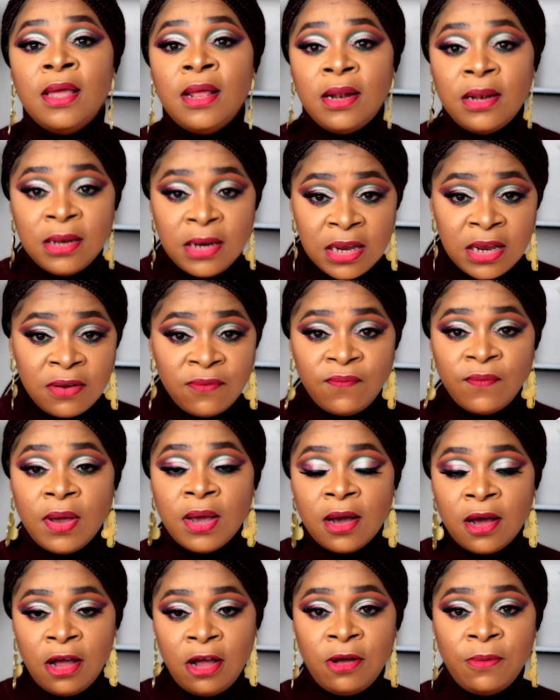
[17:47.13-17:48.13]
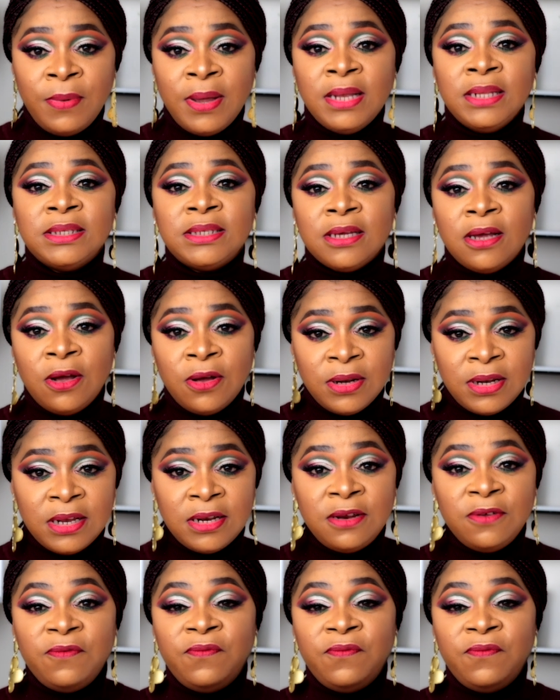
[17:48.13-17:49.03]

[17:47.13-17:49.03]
Leave a comment under the